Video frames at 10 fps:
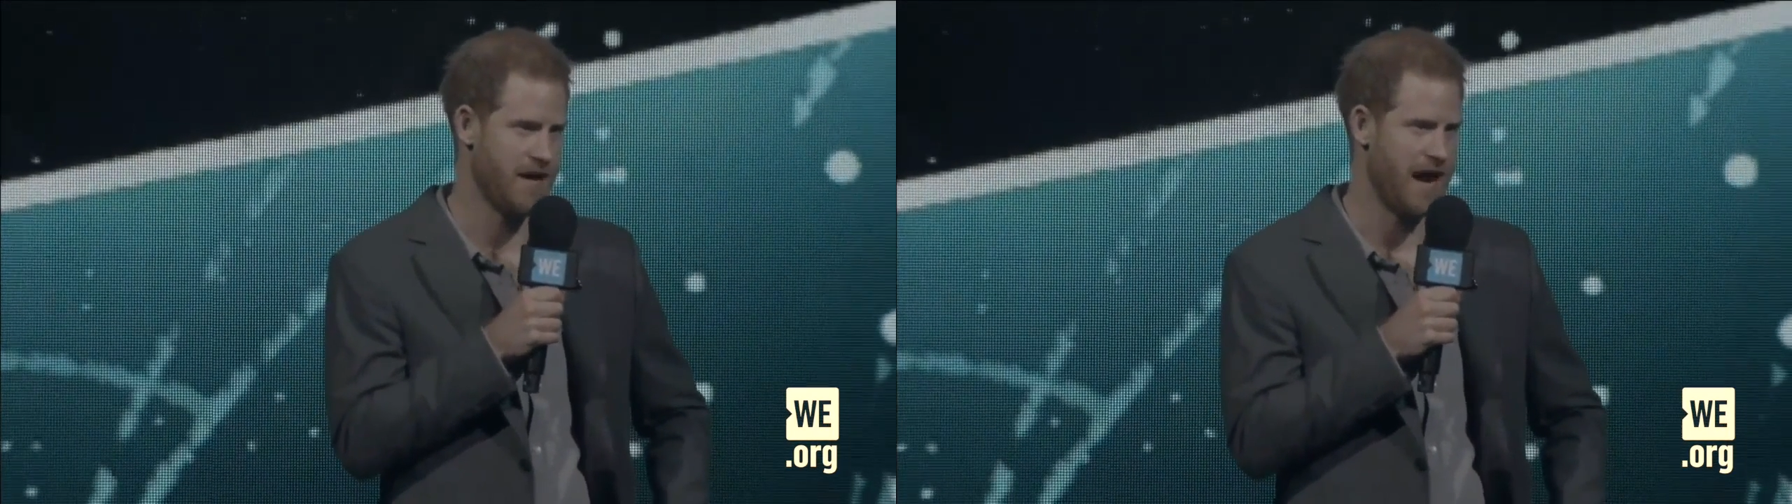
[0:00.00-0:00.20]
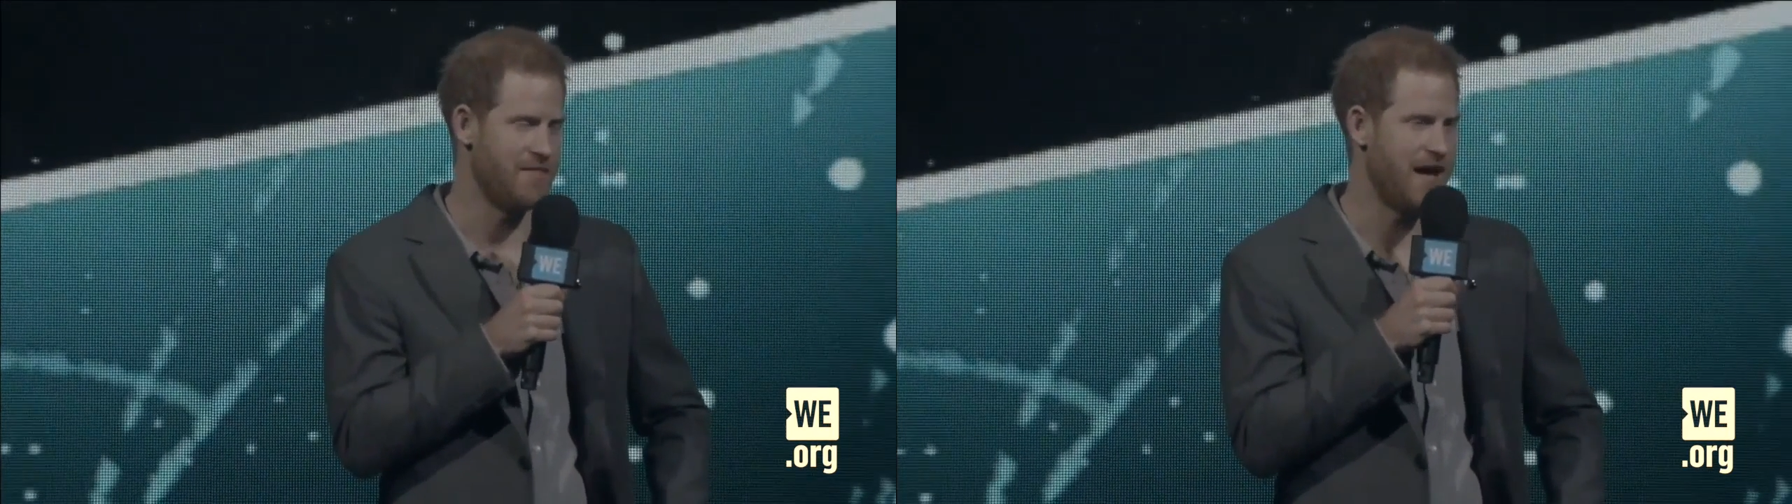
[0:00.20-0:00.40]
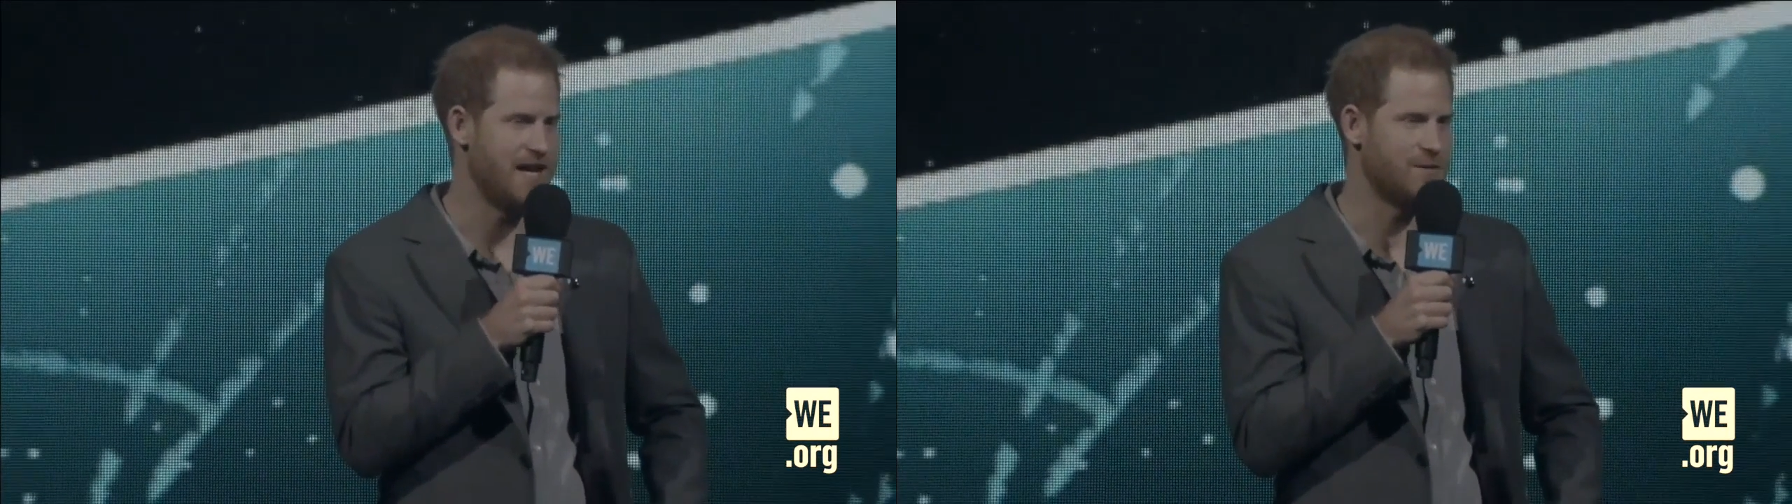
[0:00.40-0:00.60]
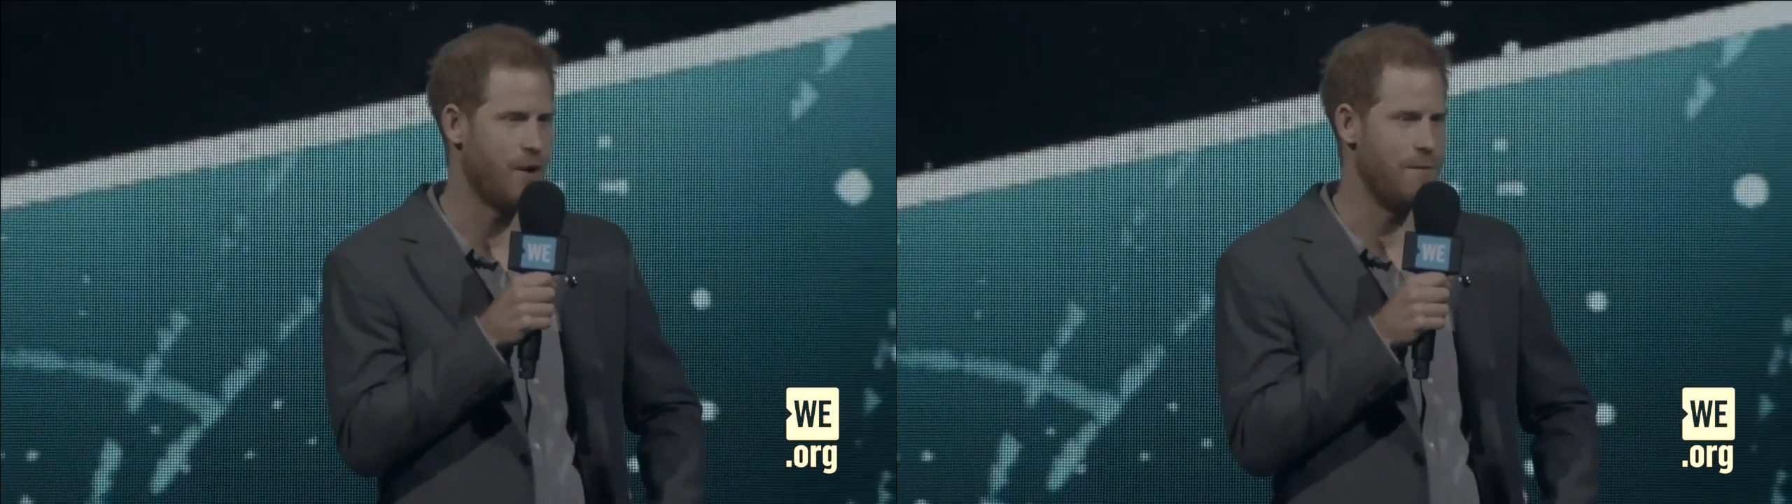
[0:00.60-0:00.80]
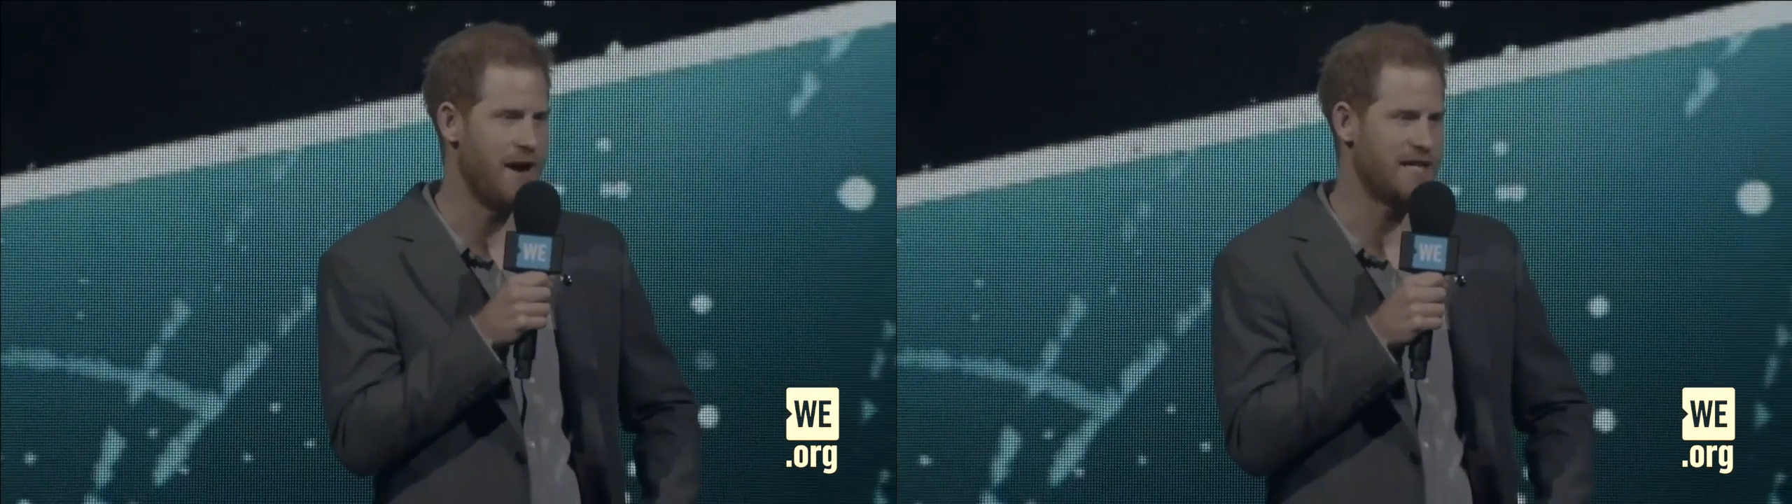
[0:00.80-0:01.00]
and that is
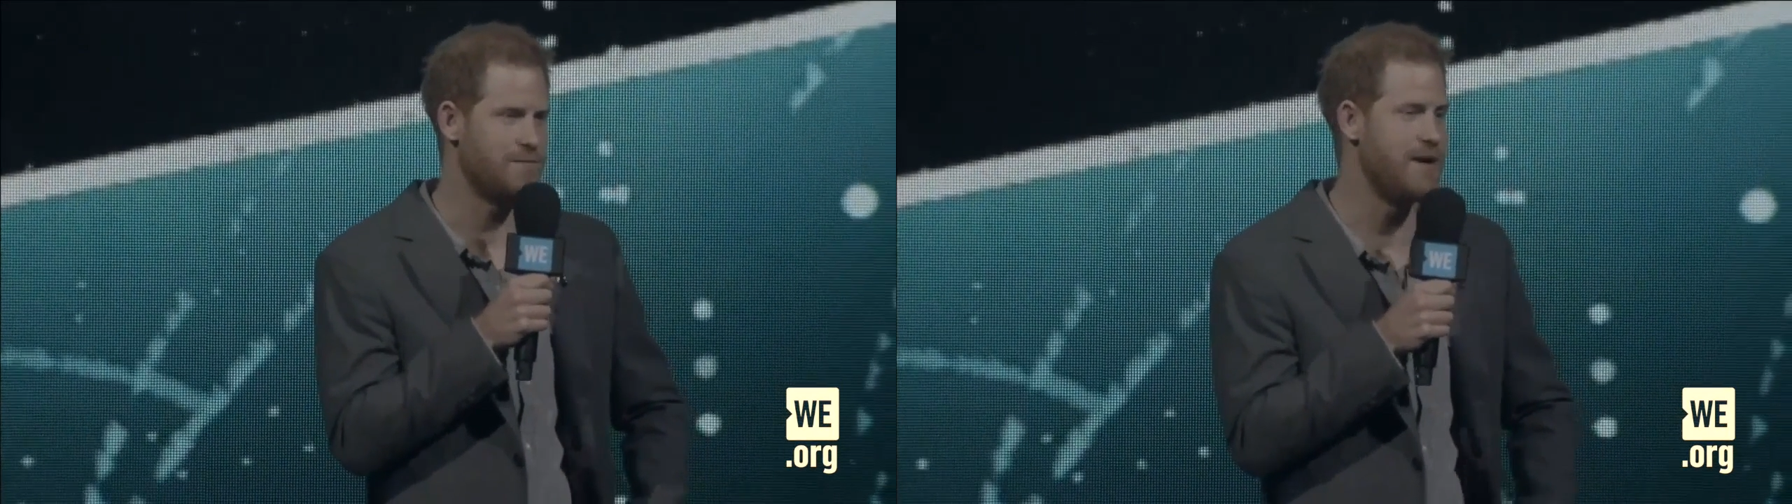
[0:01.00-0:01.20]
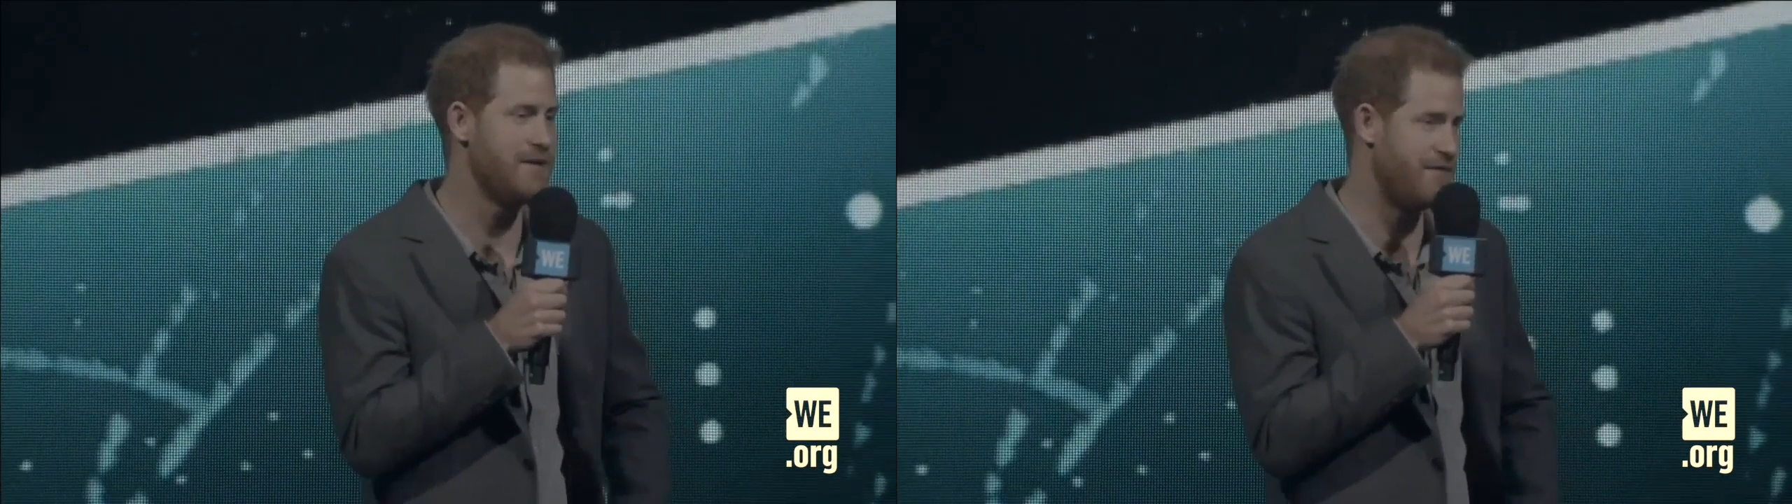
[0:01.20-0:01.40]
what makes me